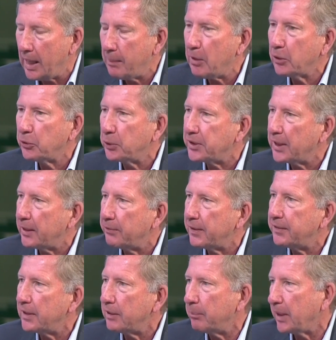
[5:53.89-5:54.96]
amounts which are
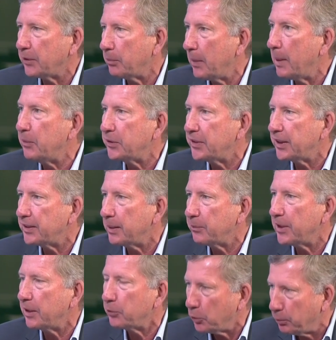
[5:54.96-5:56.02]
invested by the member states
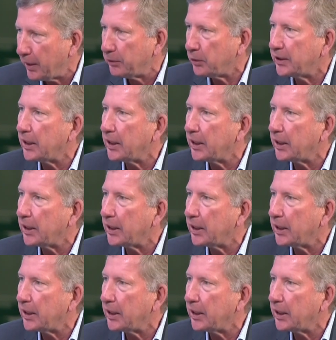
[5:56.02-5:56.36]
themselves, so by the